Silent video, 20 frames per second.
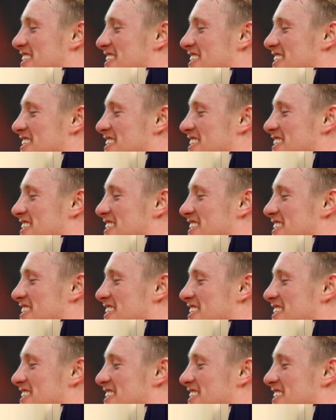
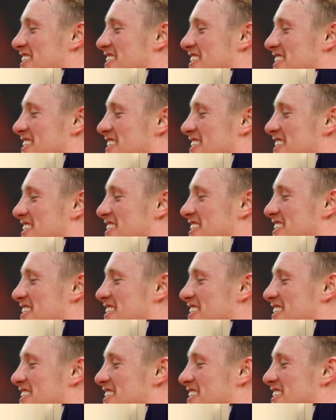
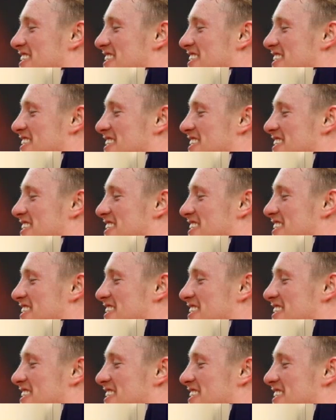
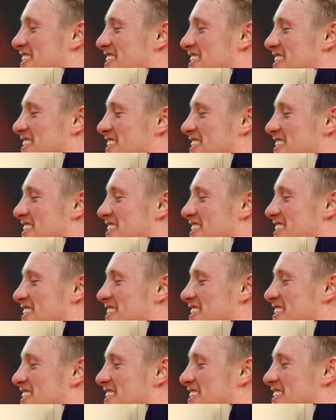
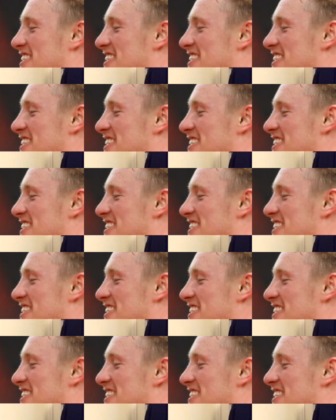
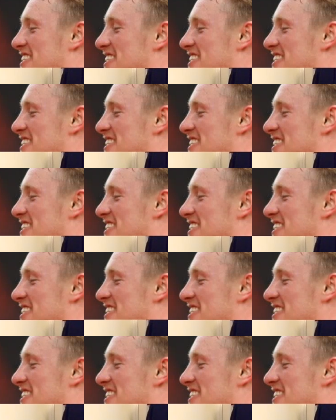
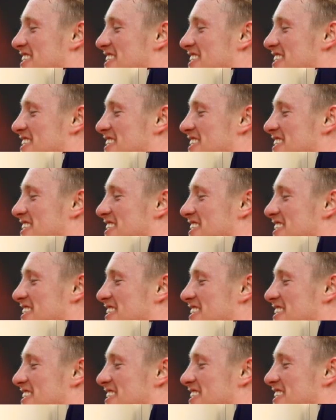
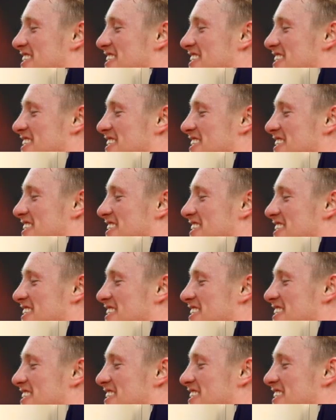This person isn't speaking.